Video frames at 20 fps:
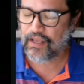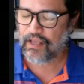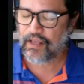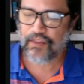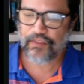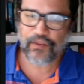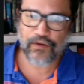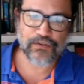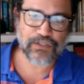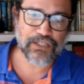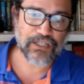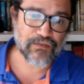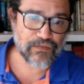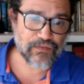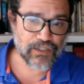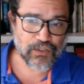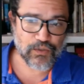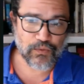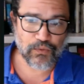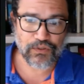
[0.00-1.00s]
Those
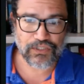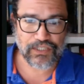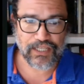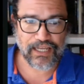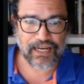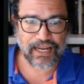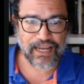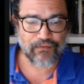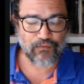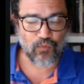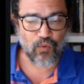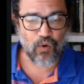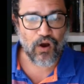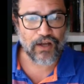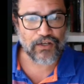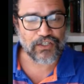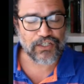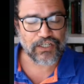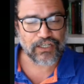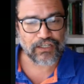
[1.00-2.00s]
individuals that have
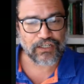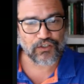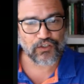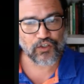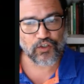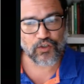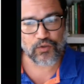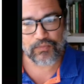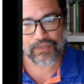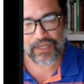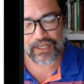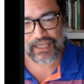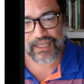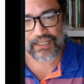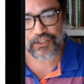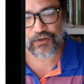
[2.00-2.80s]
watched and consumed a lesser